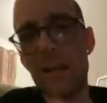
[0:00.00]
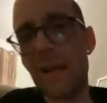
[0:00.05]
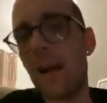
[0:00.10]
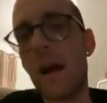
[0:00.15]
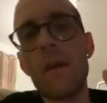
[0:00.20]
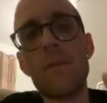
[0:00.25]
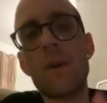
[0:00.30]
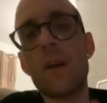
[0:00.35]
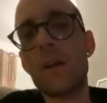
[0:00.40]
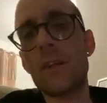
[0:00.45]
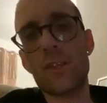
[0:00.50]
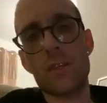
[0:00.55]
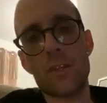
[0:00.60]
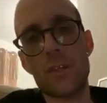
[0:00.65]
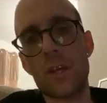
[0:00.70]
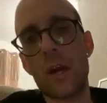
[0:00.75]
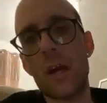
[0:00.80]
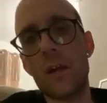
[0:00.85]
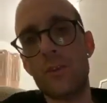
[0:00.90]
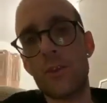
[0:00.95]
I've only just
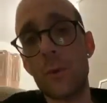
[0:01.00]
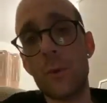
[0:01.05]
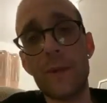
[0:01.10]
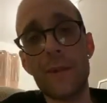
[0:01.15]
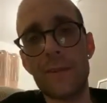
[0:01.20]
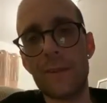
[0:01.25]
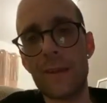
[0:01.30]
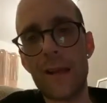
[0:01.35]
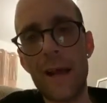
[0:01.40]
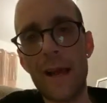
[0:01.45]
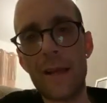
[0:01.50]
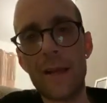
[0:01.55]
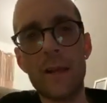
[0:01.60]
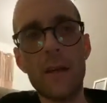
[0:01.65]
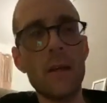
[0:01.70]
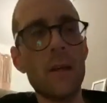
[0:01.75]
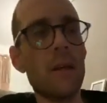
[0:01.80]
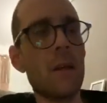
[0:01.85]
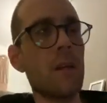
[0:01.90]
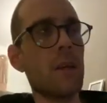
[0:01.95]
started doing it today.
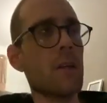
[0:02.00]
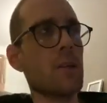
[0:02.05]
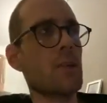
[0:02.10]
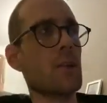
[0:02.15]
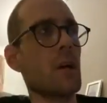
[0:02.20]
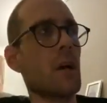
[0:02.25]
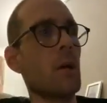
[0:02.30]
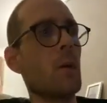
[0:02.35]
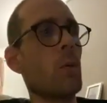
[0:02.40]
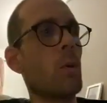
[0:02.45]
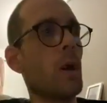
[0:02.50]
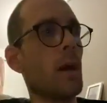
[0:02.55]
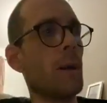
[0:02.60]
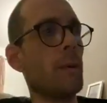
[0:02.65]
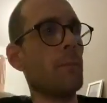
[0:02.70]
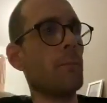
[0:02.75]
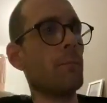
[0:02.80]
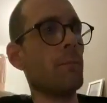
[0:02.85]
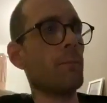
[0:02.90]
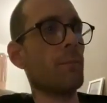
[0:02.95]
So
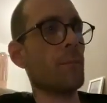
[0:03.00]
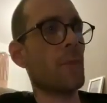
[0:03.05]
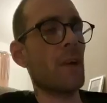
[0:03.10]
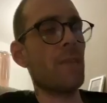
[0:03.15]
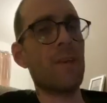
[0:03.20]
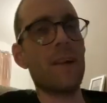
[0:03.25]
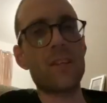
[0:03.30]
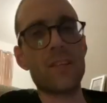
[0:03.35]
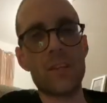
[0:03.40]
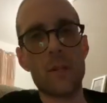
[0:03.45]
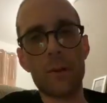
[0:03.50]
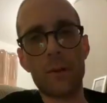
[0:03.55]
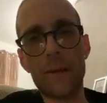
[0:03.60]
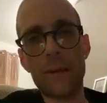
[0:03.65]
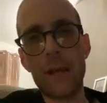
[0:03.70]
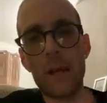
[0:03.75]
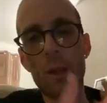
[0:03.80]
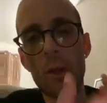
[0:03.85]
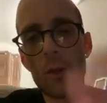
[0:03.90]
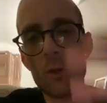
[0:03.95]
eventually I'm going to
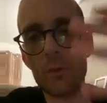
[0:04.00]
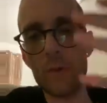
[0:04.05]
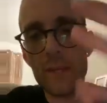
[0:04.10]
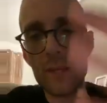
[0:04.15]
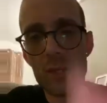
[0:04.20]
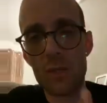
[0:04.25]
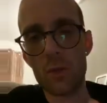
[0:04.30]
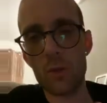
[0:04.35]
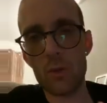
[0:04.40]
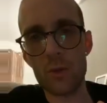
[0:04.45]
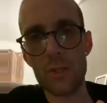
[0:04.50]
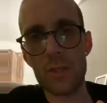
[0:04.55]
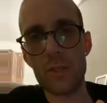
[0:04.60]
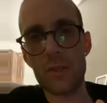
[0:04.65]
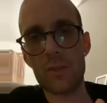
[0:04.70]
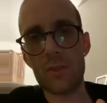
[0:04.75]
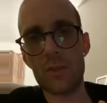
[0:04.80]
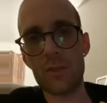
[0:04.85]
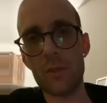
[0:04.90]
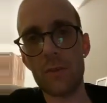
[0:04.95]
get a load of resources
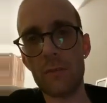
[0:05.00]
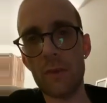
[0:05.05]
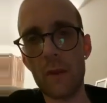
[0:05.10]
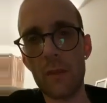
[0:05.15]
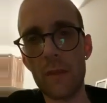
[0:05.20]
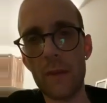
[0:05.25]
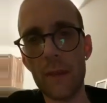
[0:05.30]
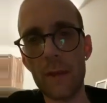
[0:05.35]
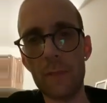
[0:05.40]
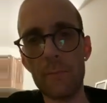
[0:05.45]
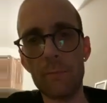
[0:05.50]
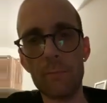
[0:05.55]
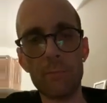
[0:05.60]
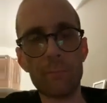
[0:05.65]
and stuff on there.